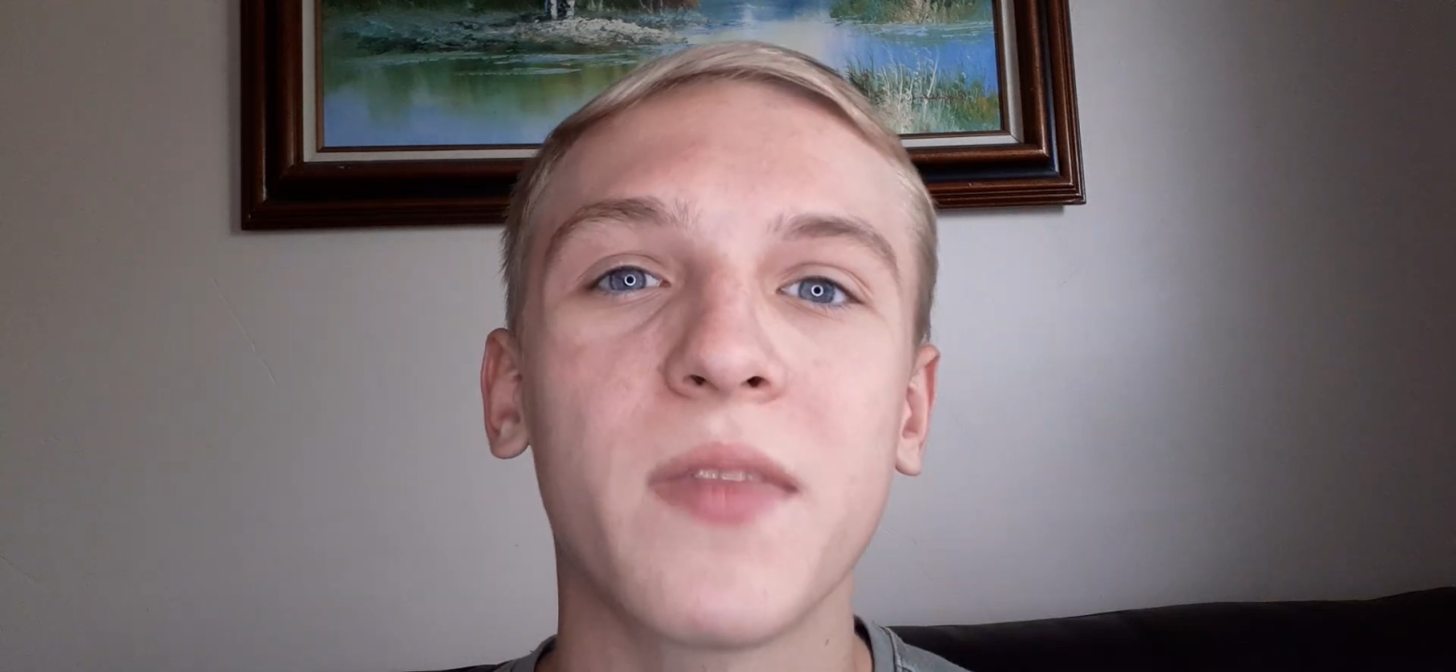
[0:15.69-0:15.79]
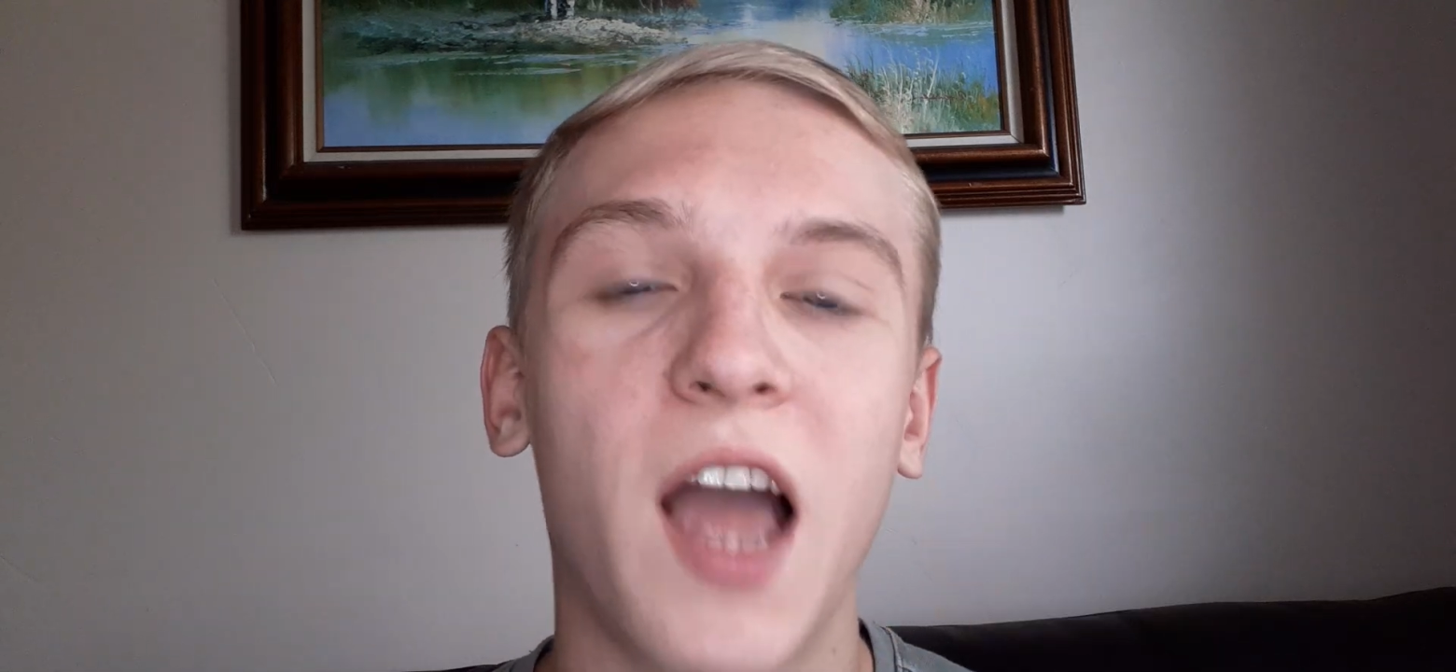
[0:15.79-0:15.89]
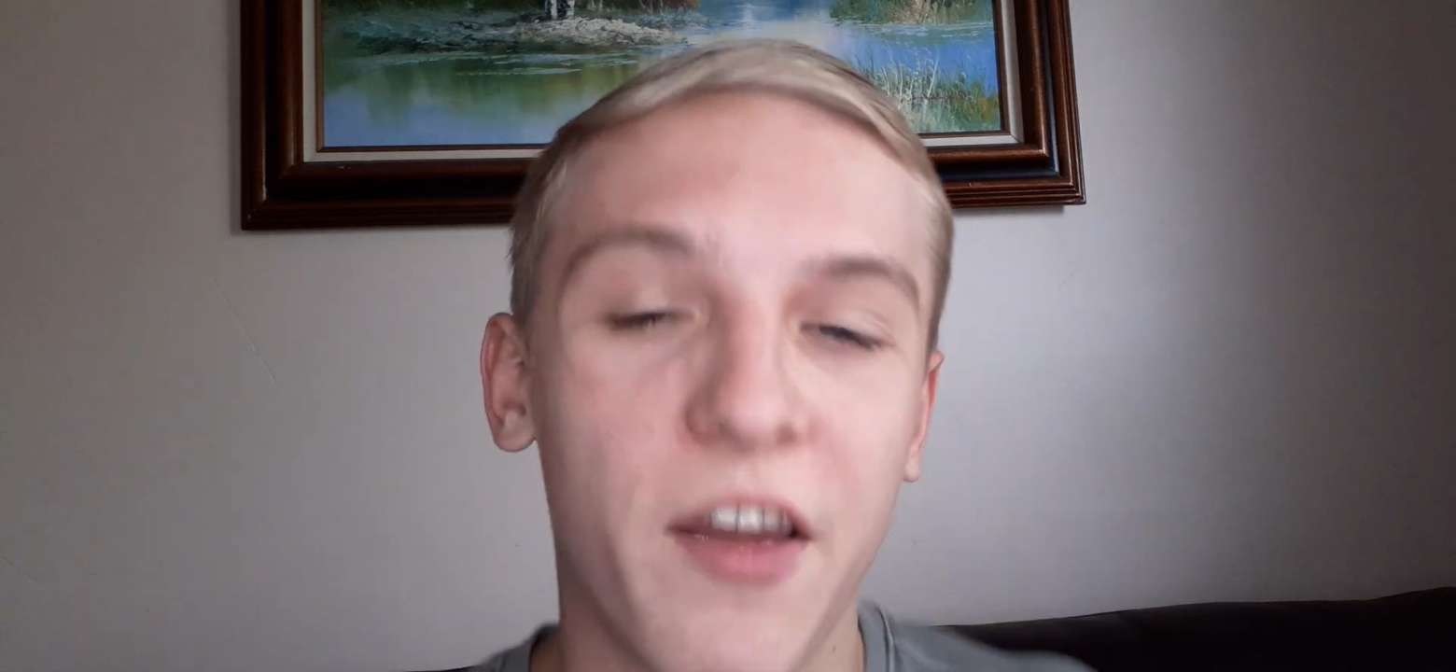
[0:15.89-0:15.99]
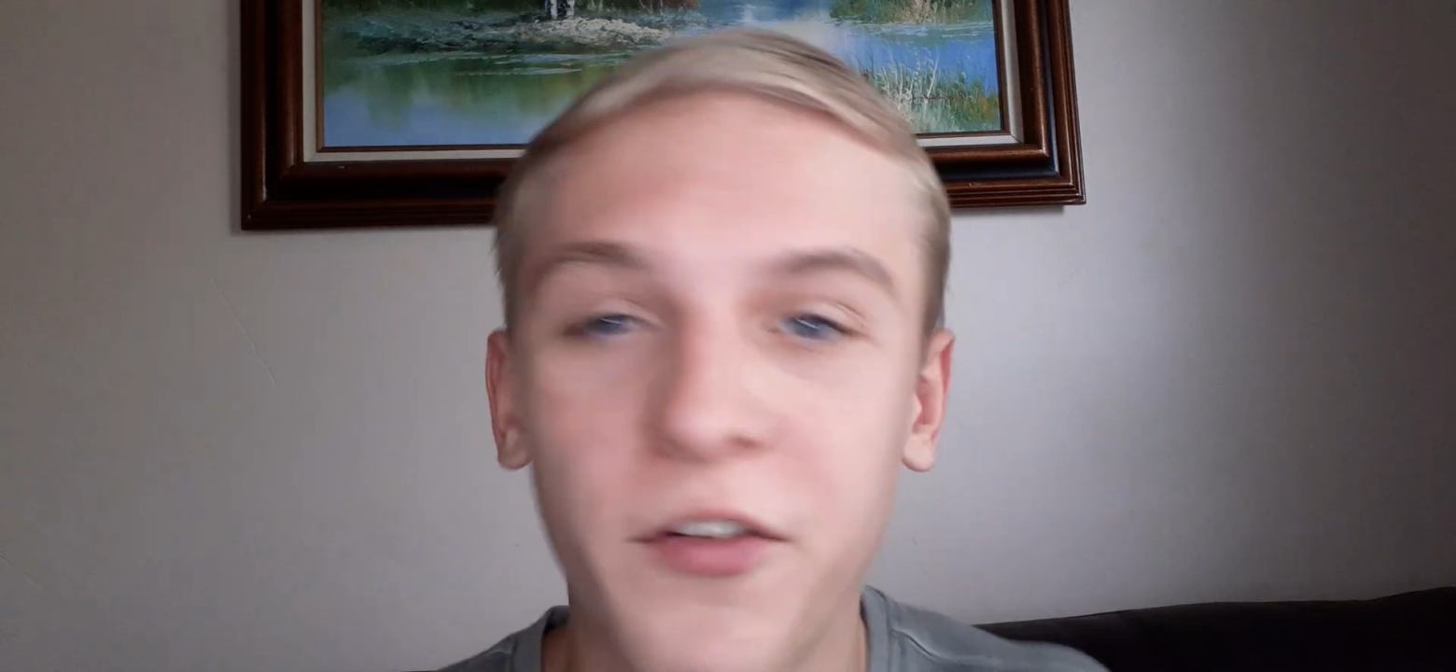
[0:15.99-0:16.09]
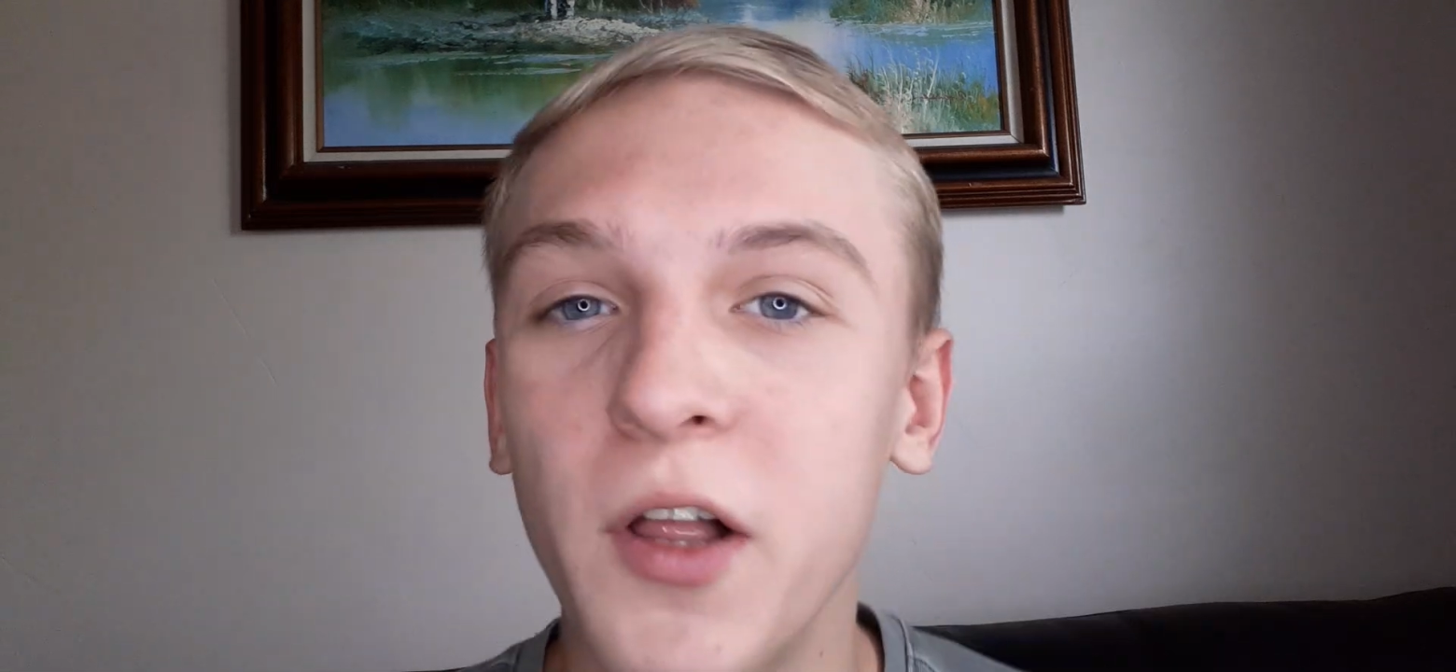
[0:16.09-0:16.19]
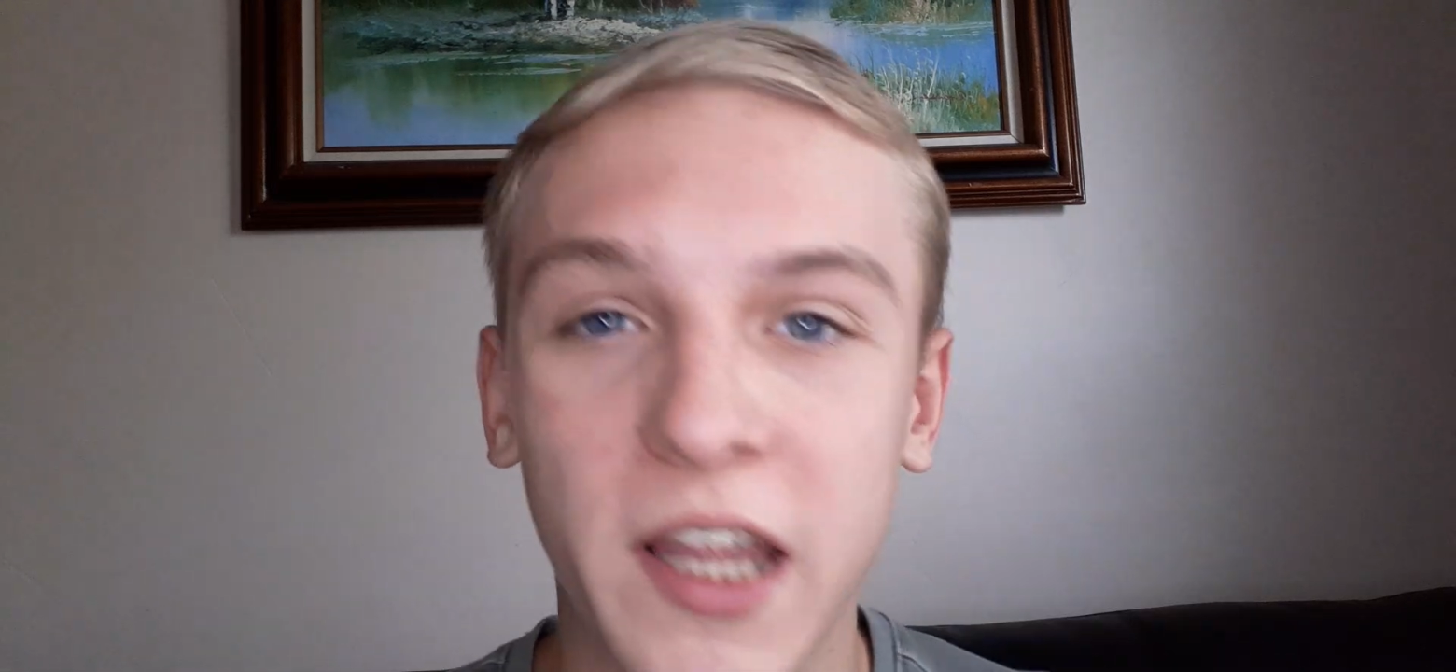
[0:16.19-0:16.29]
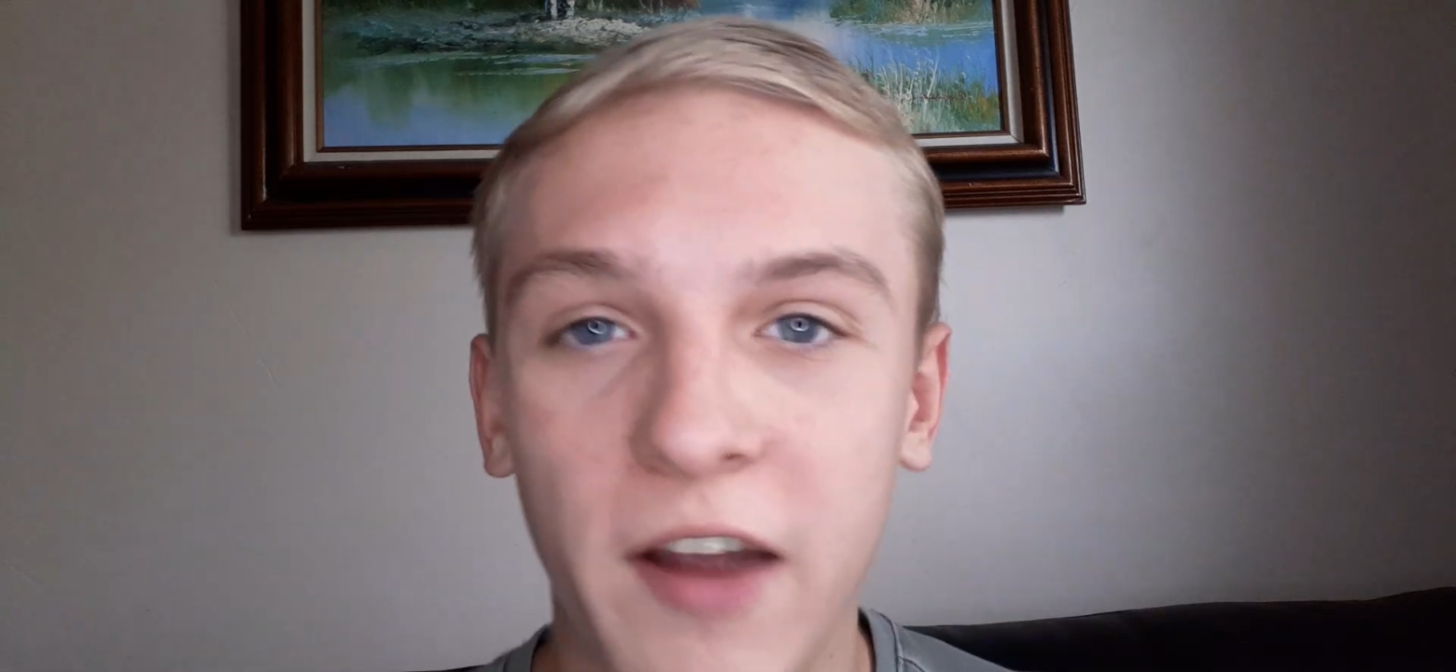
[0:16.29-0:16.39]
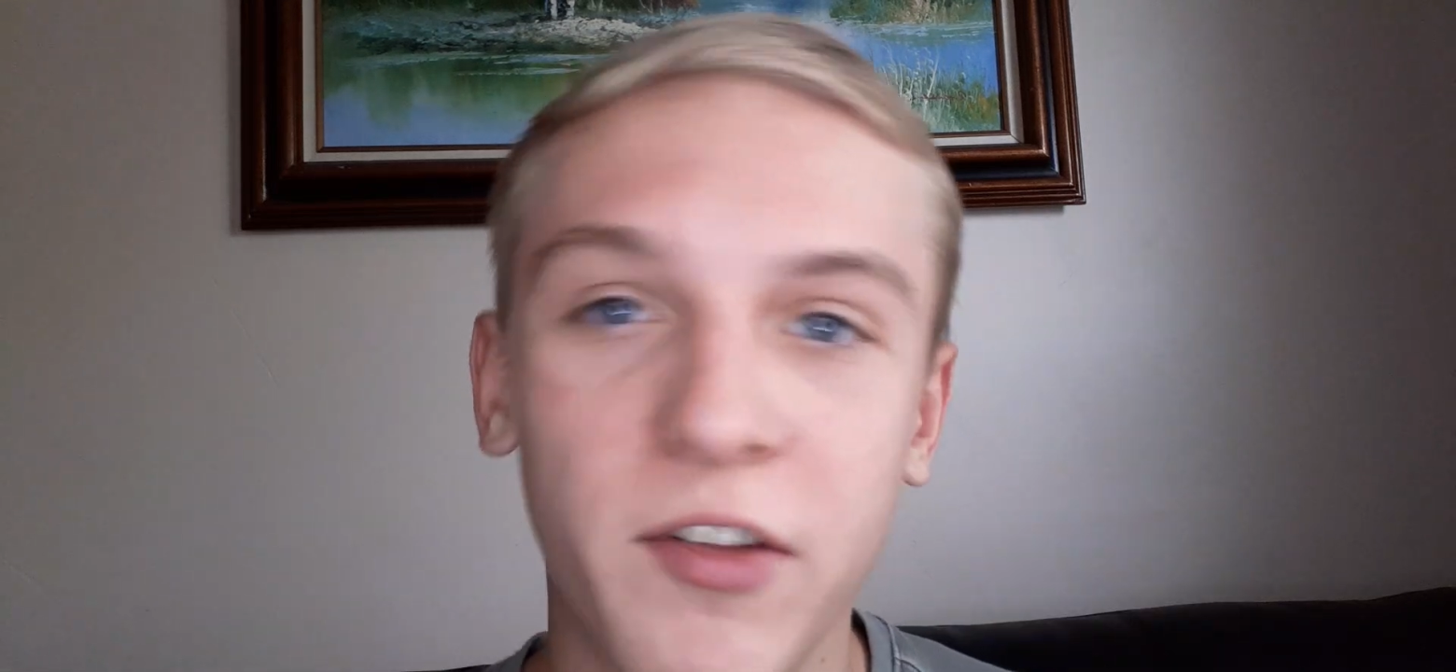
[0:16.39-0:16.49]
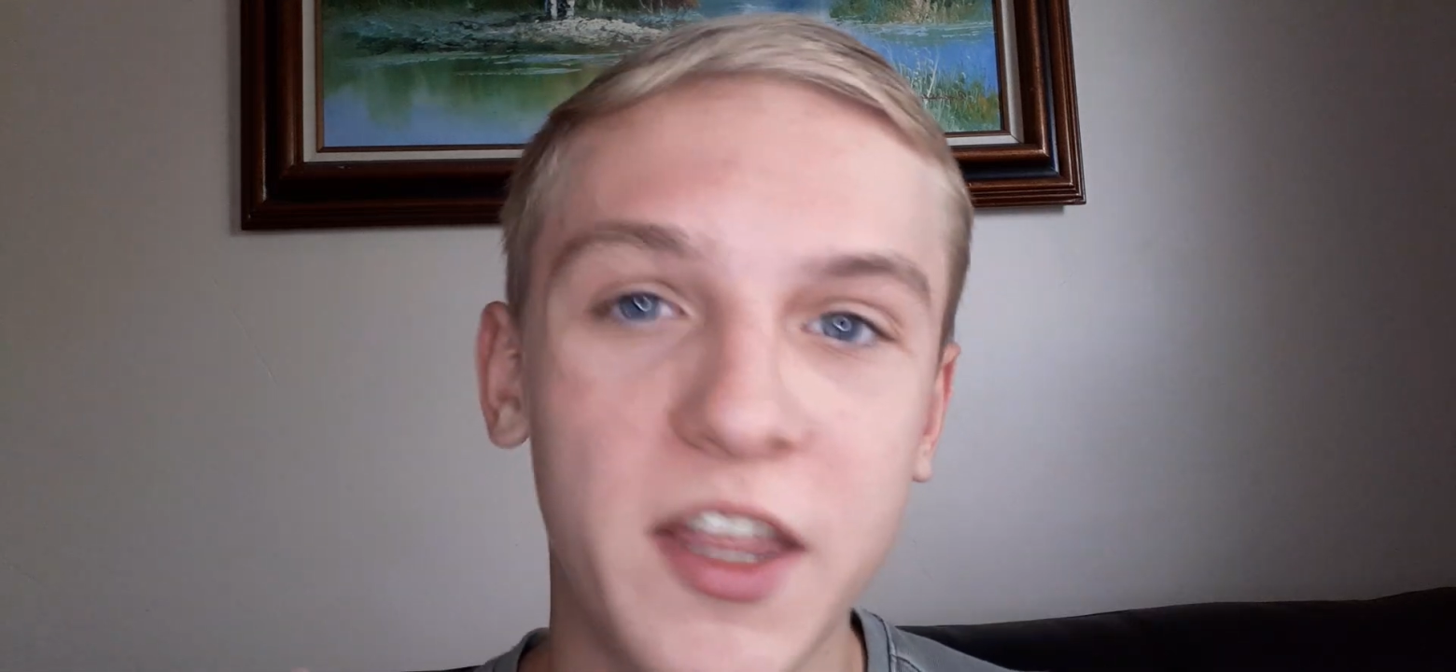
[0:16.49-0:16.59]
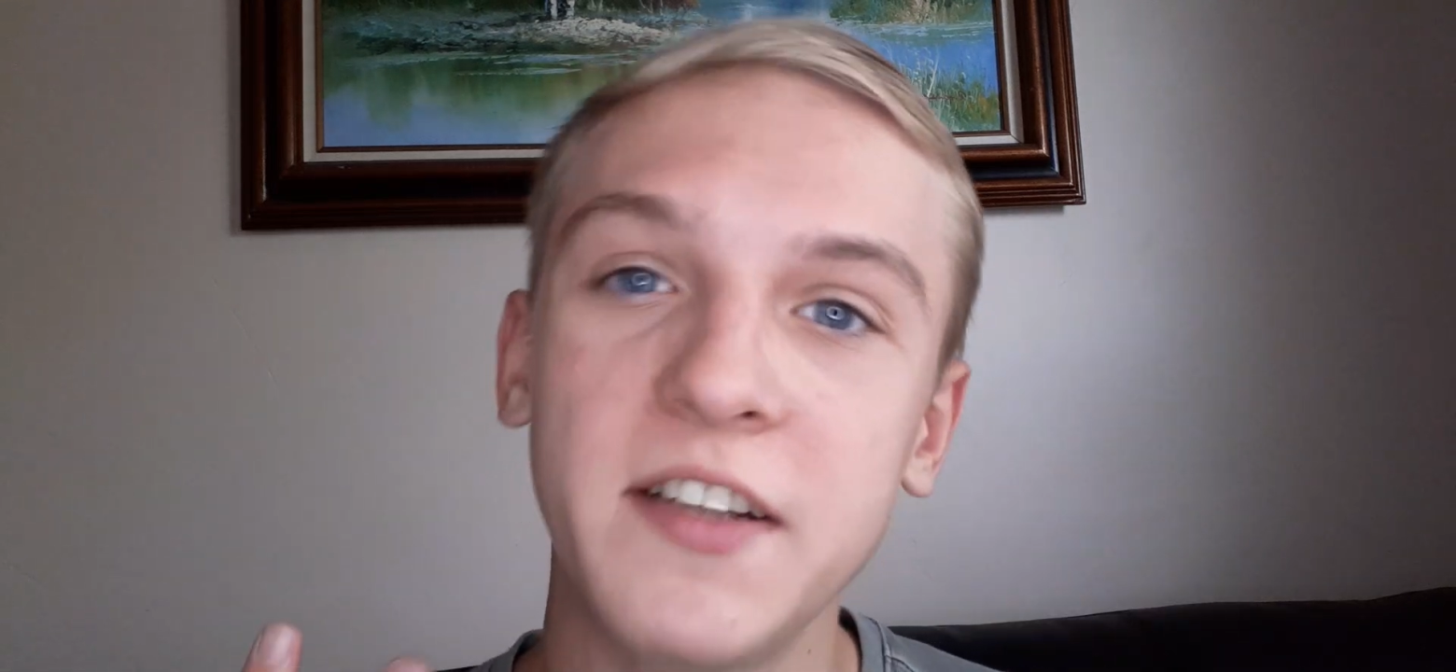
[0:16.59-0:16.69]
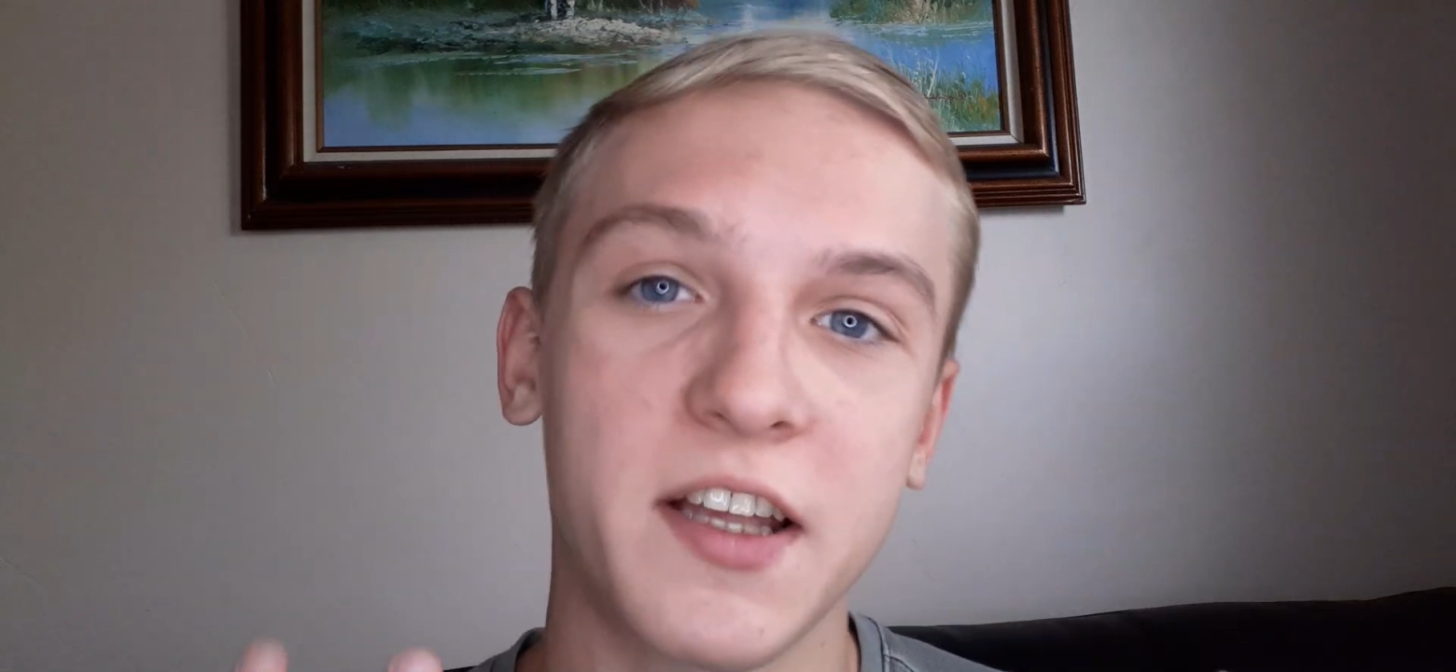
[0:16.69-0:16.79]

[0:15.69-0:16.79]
I feel like everything's